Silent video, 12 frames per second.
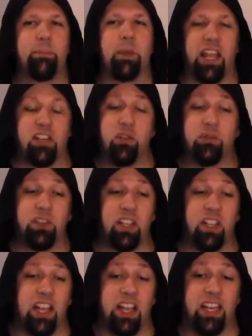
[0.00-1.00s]
but I do
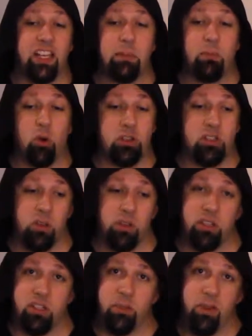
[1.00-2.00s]
feel like, more so
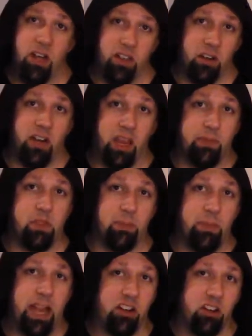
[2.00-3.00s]
than some other games with
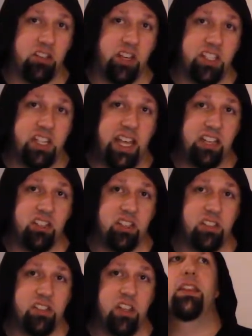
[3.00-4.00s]
microtransactions,